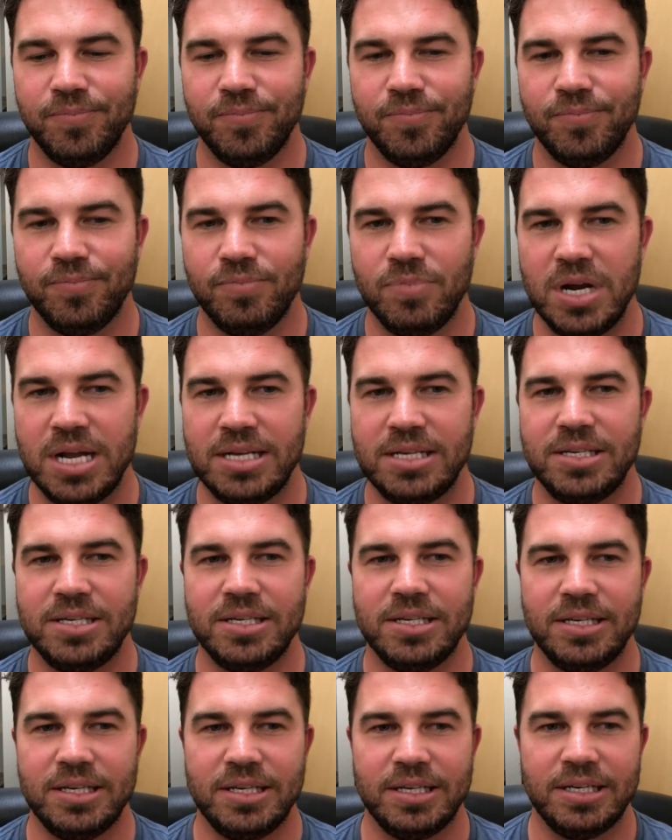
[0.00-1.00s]
It's
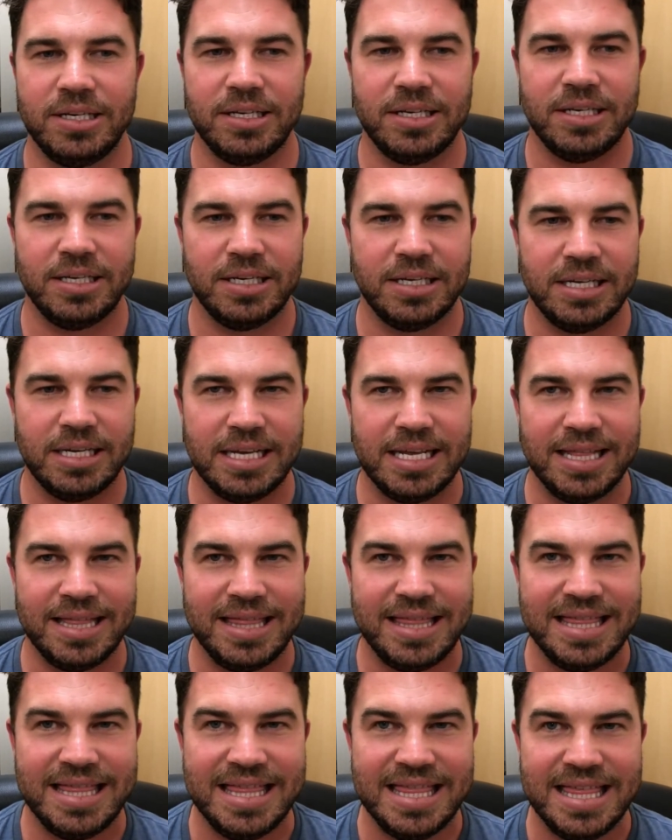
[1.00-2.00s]

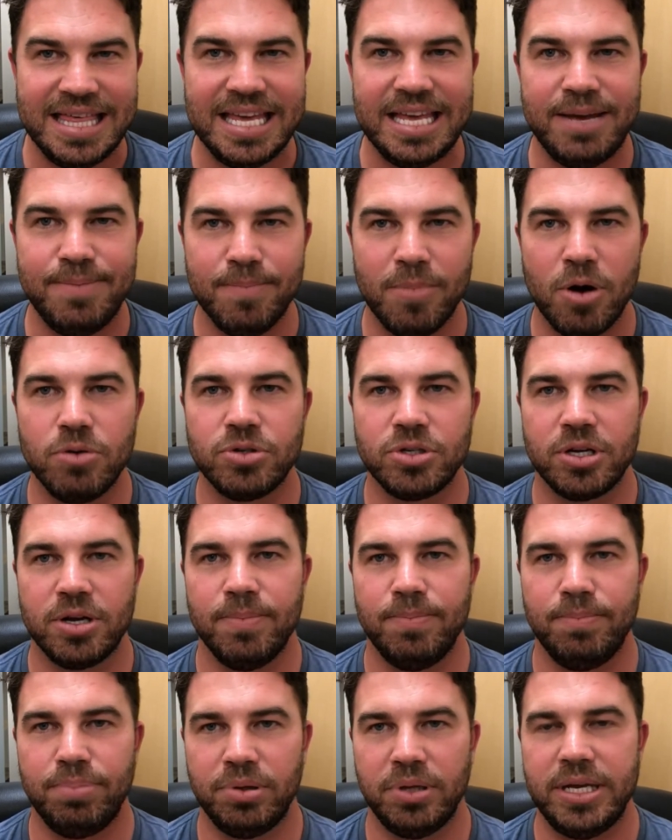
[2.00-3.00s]
the most
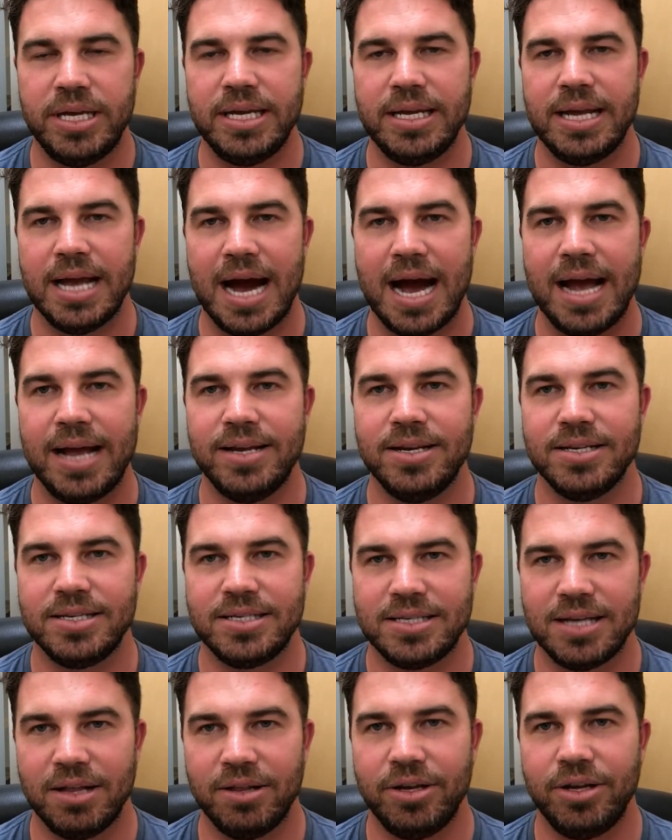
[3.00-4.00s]
complete guide to
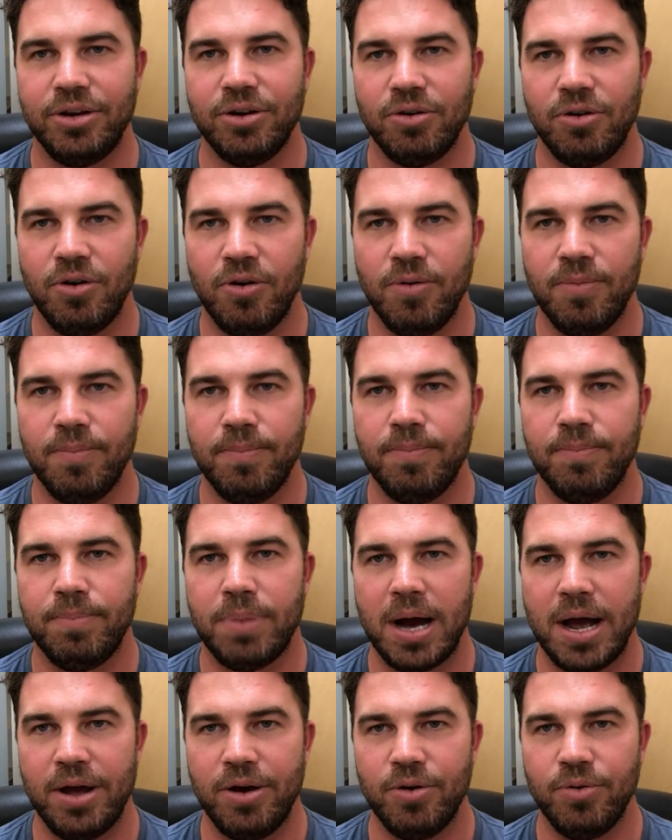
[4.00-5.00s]
selling your home by
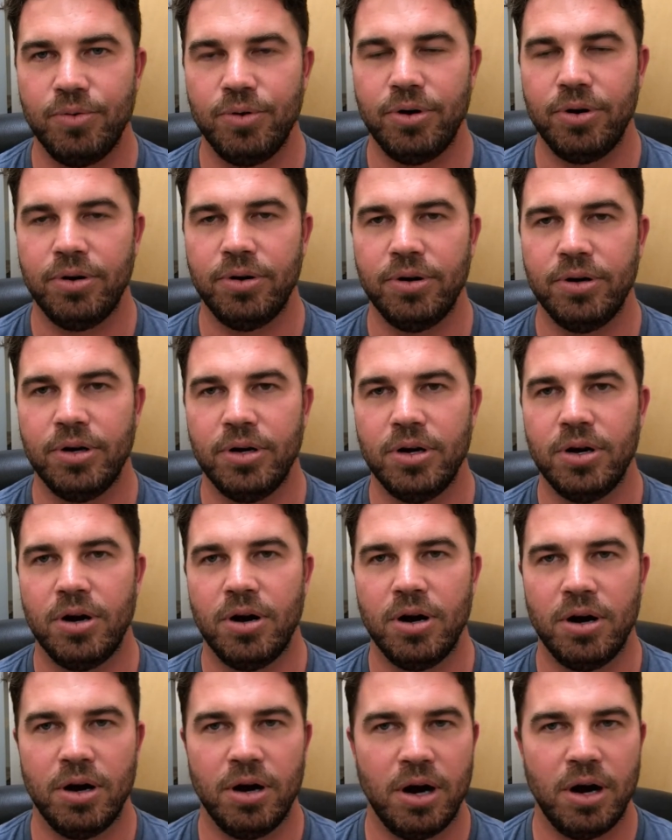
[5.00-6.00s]
owner
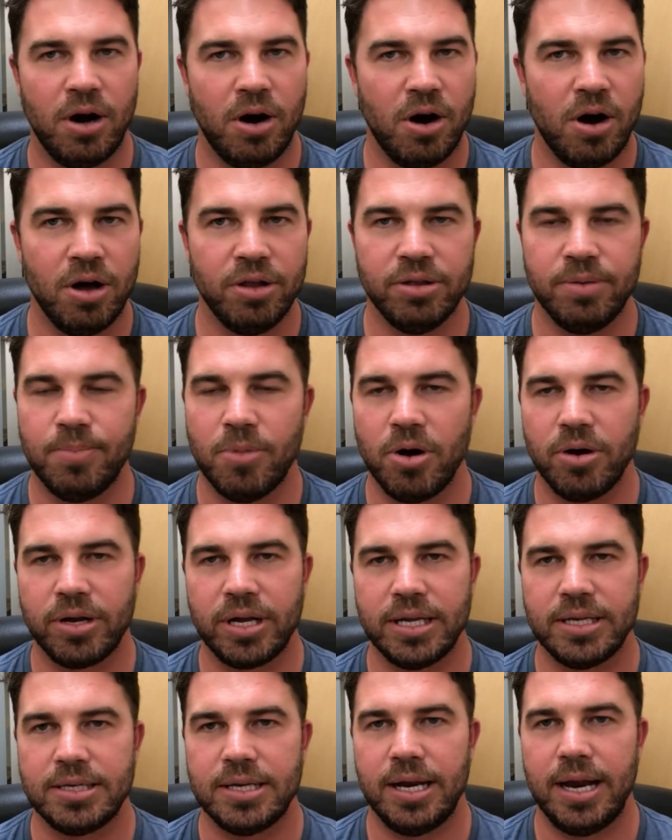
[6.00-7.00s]
on the market
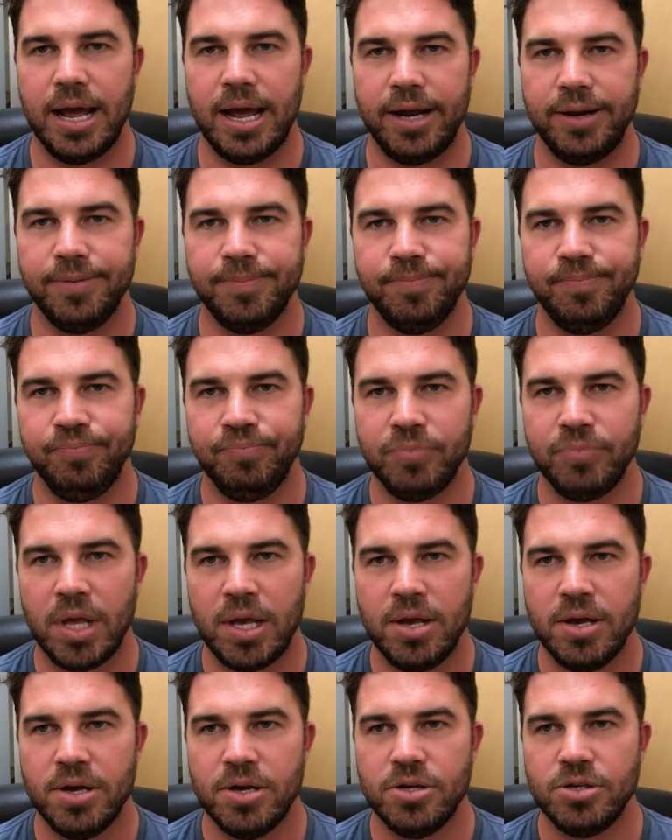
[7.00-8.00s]
today.
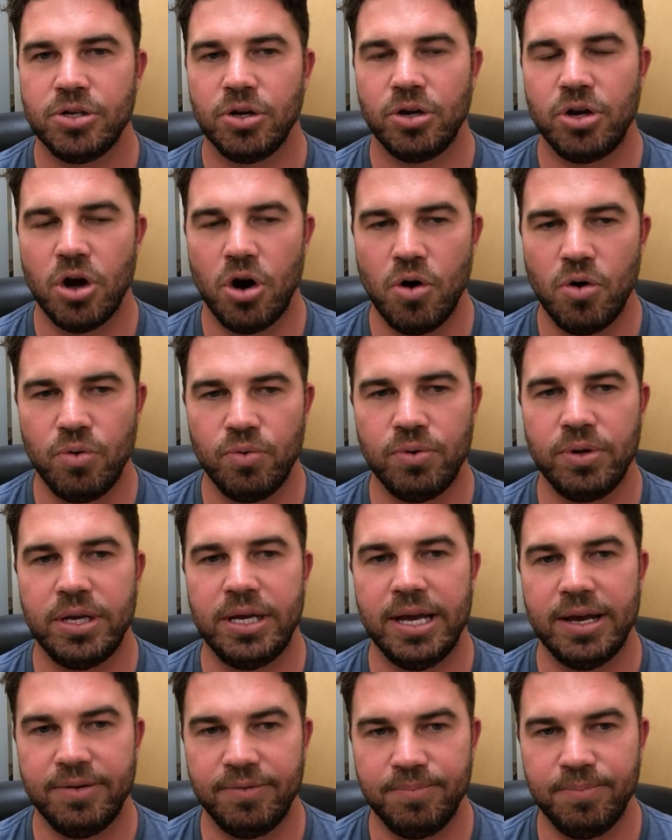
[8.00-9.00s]
So go get
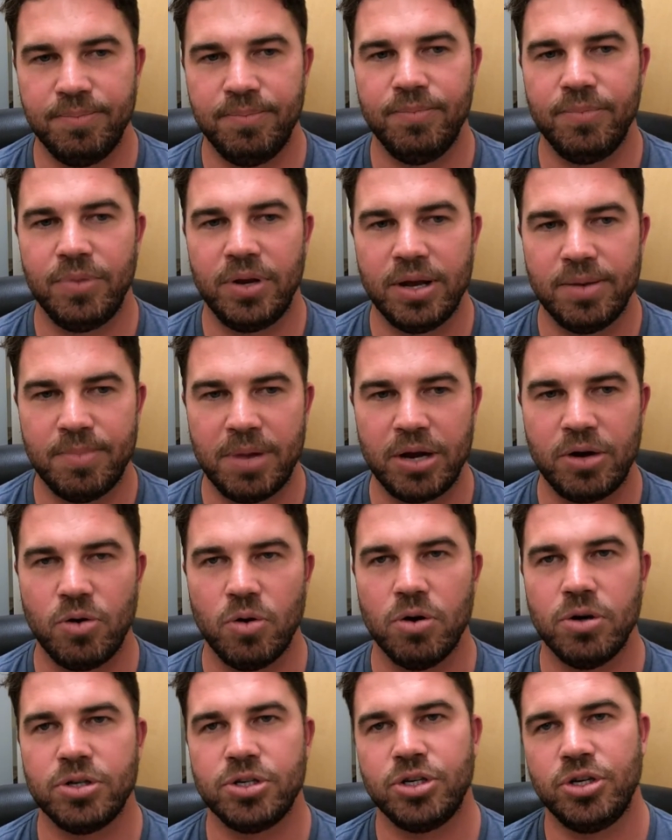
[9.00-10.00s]
my course,
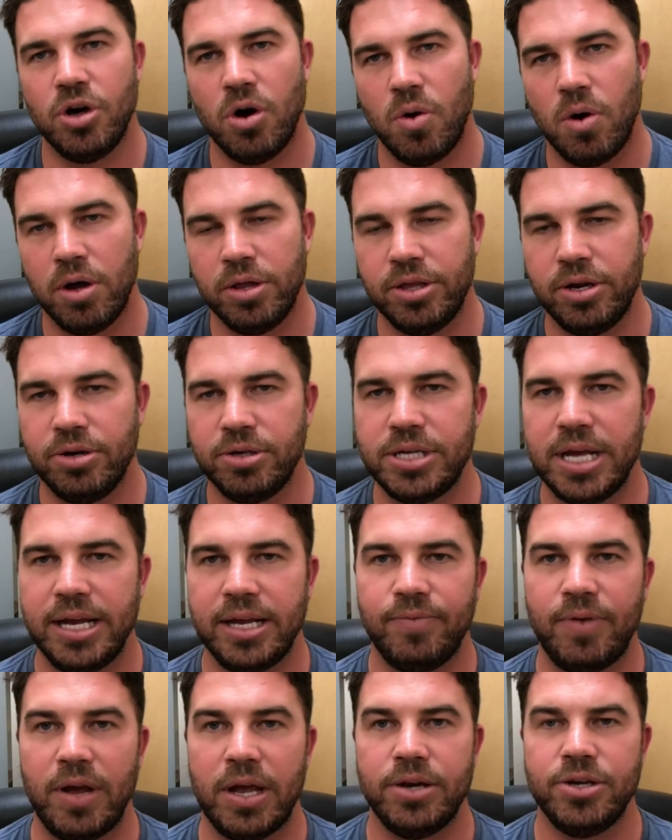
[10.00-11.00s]
go on there, take
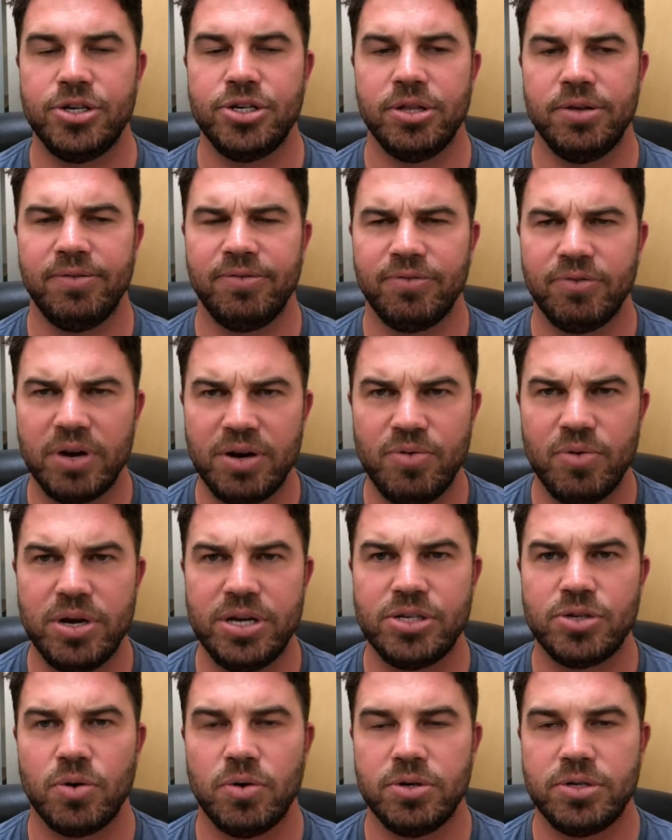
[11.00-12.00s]
advantage of the free
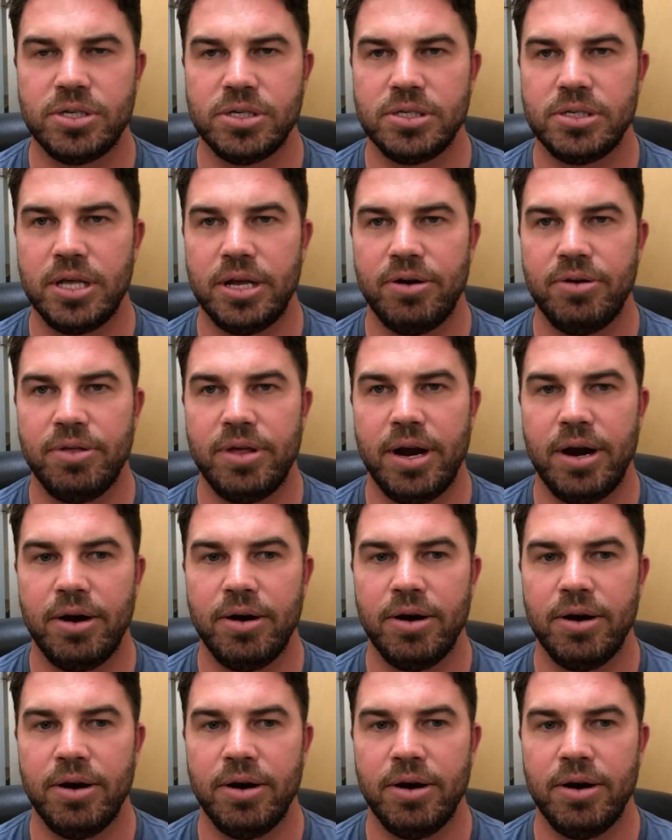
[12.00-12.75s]
resources that are there.